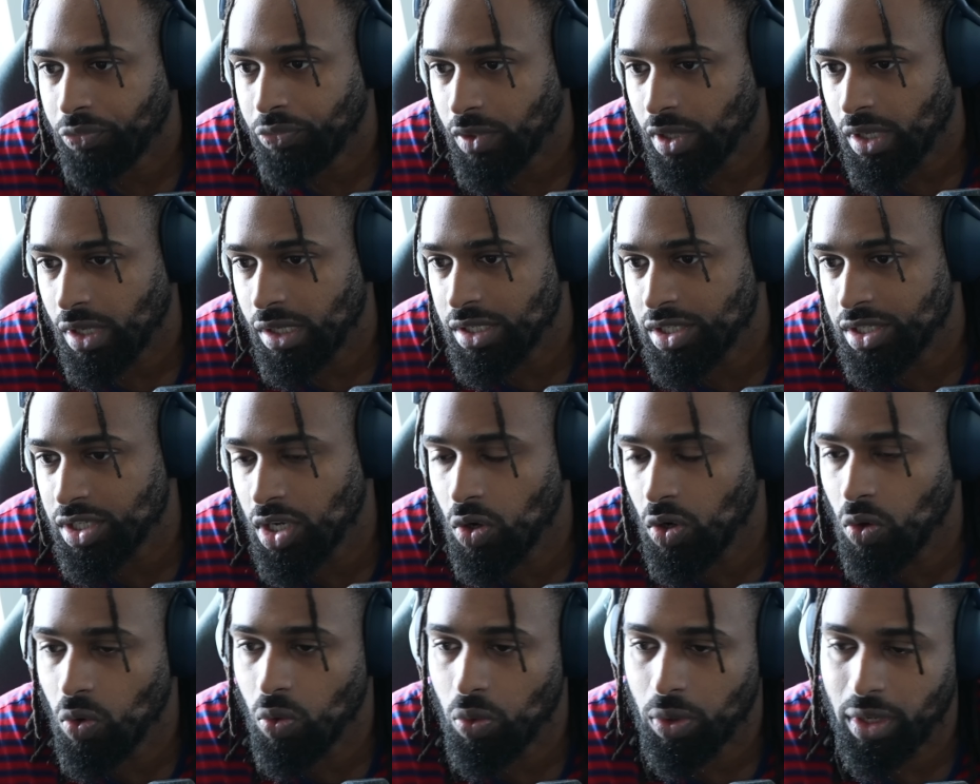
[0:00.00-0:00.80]

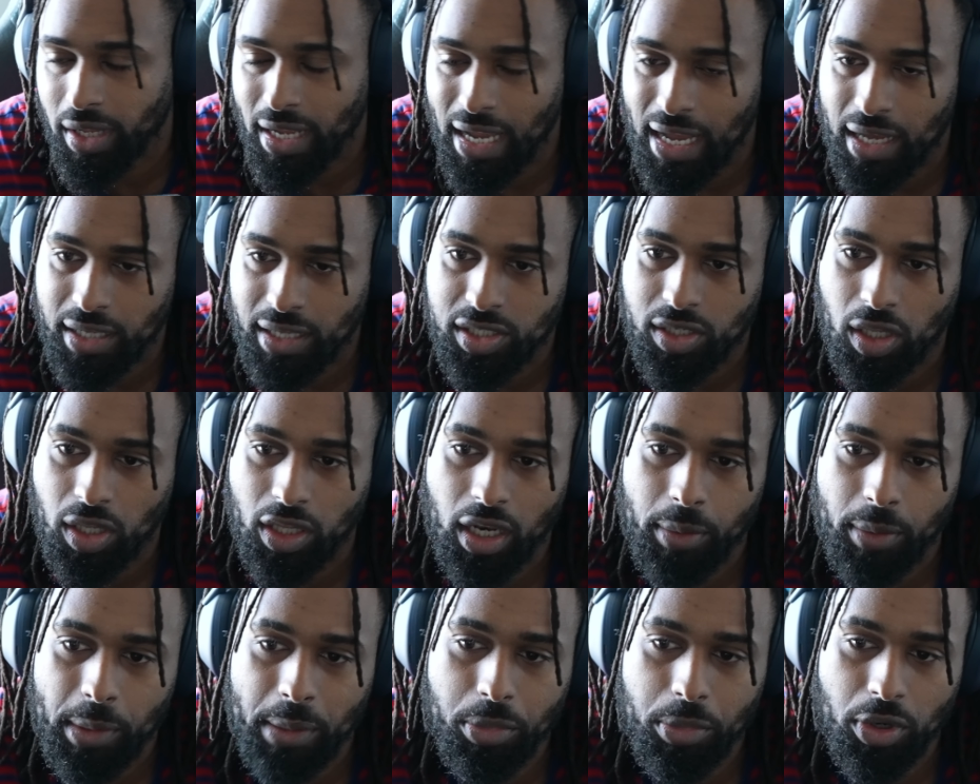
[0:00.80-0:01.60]
So, yeah, so a
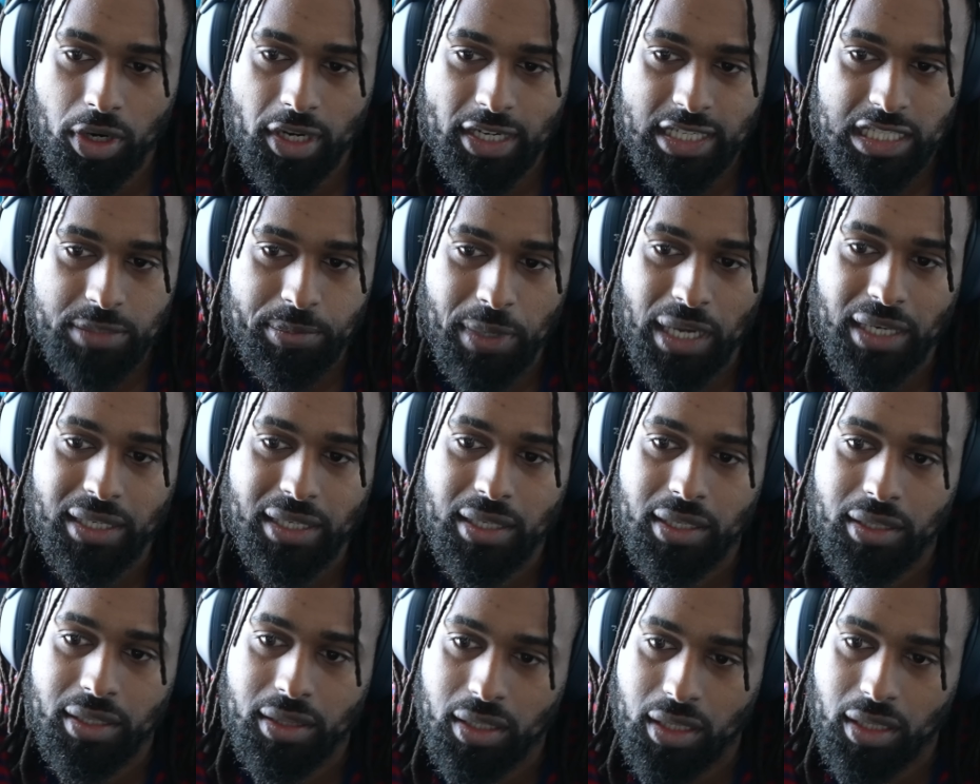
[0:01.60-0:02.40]
lot of people are
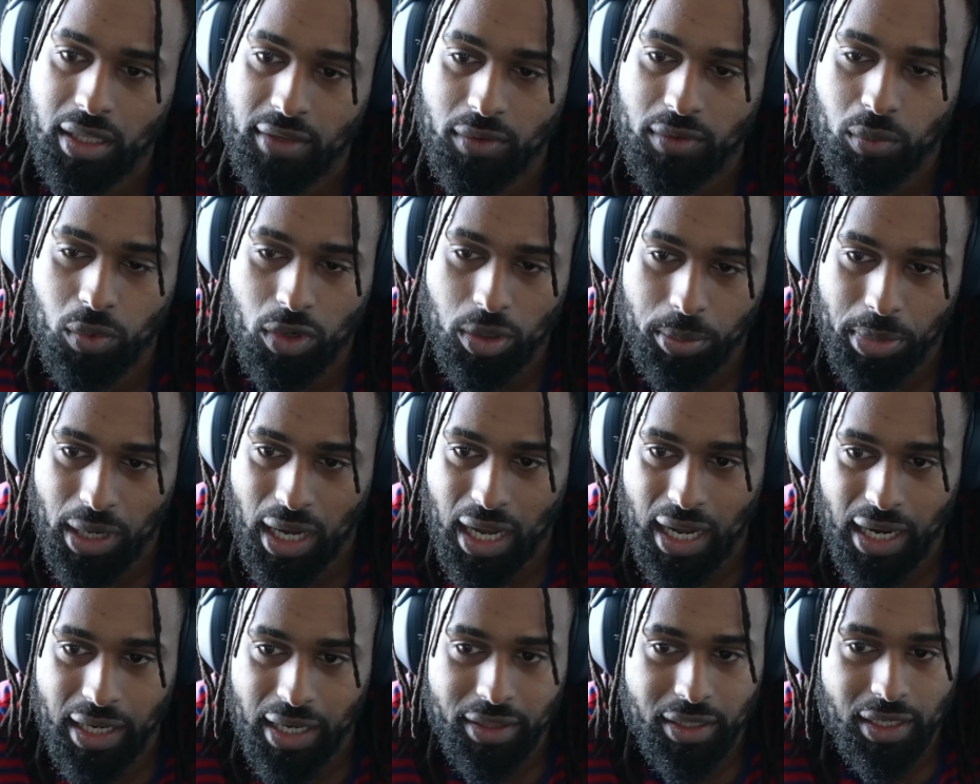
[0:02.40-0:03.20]
expecting the Leave the World
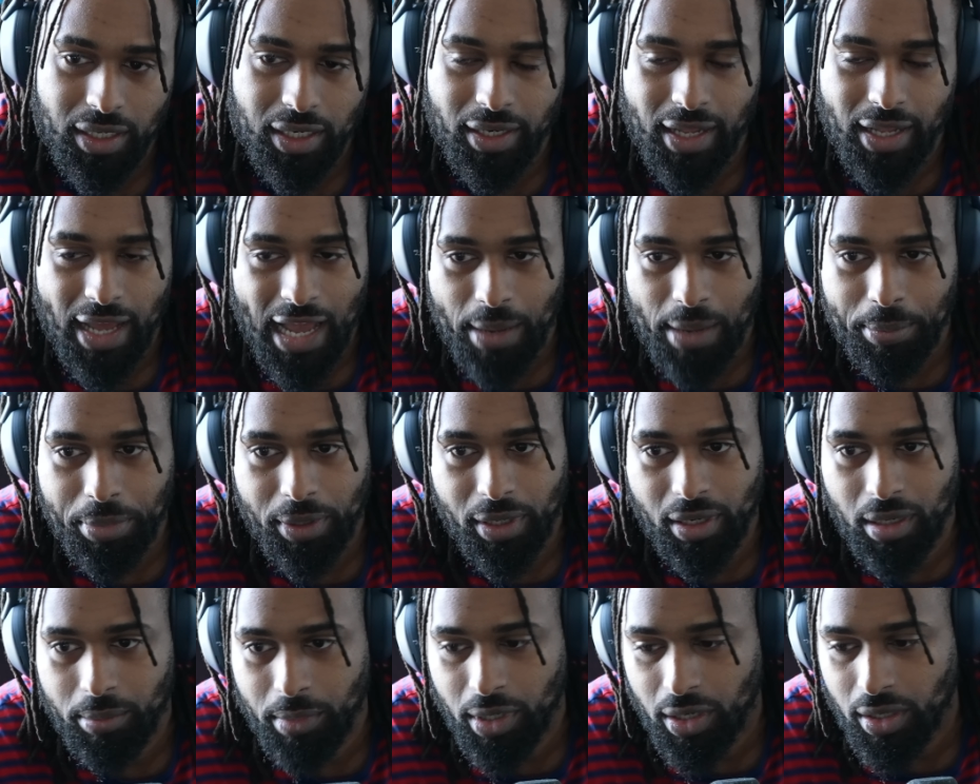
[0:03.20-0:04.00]
Behind thing to happen
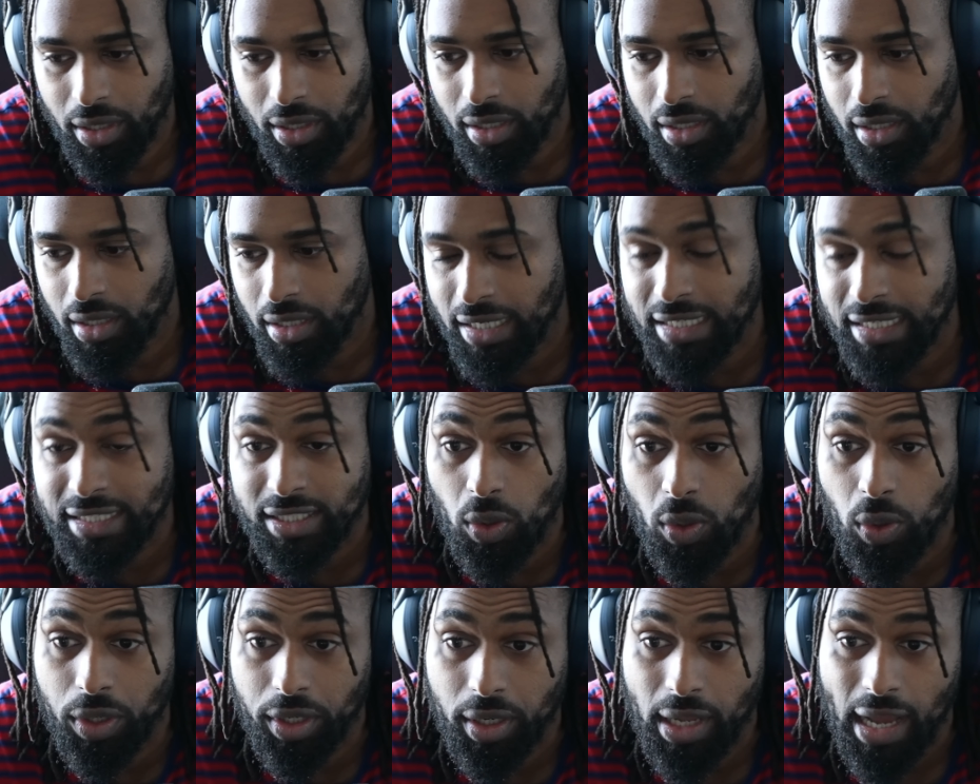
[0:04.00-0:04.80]
in America. It's
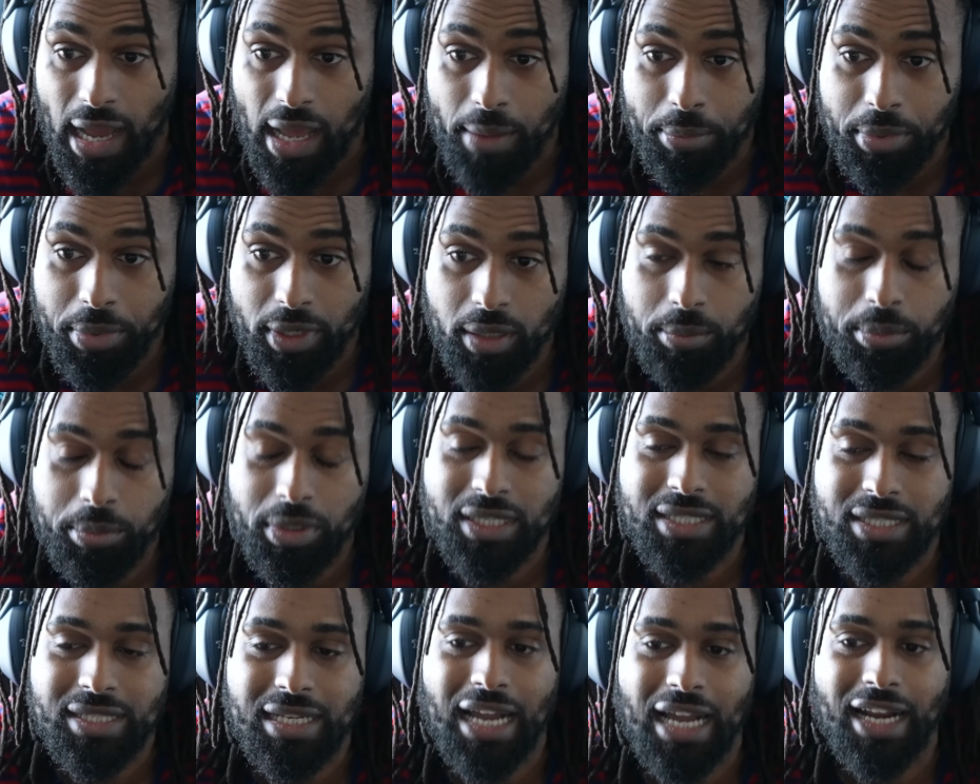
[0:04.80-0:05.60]
going to happen,
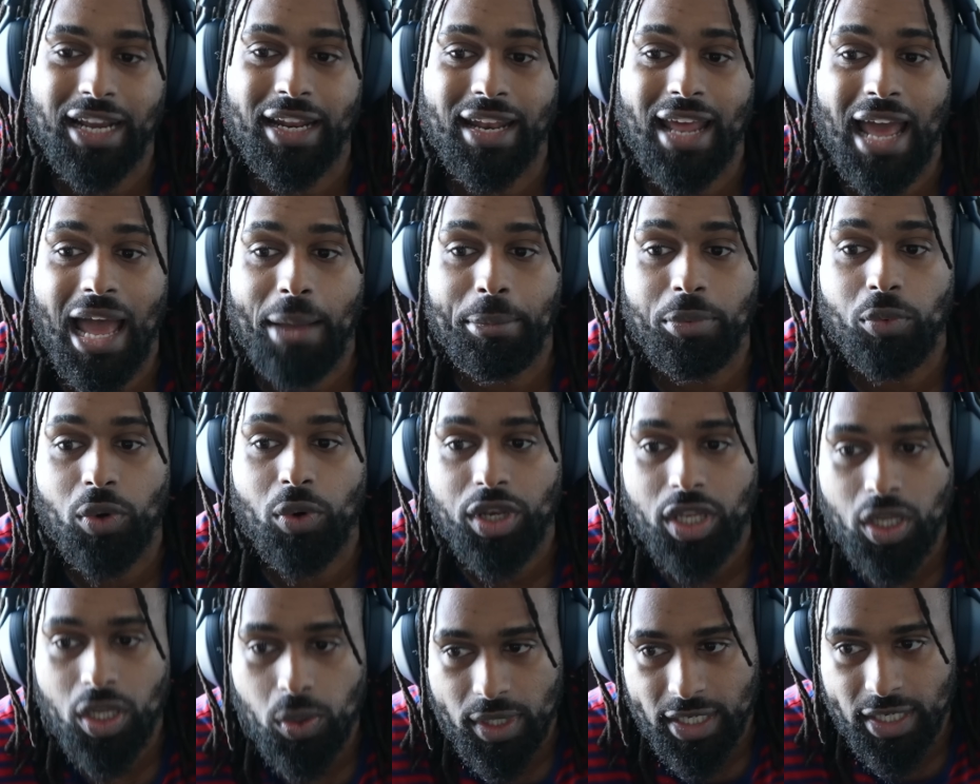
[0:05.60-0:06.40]
but it's not going to happen
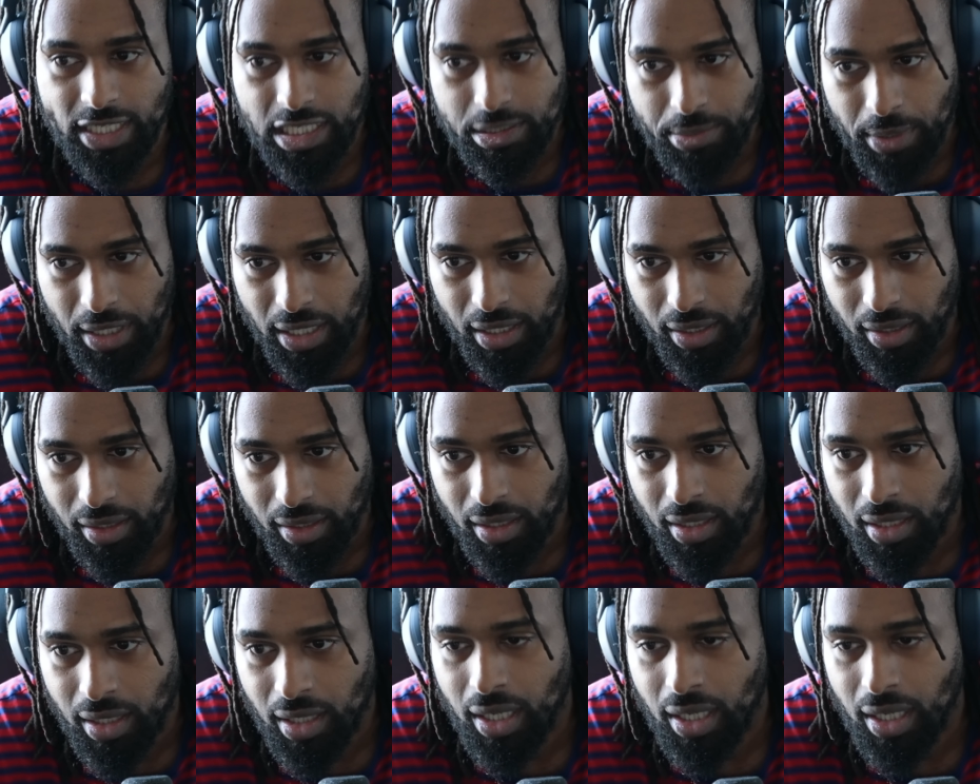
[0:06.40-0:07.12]
when you expect.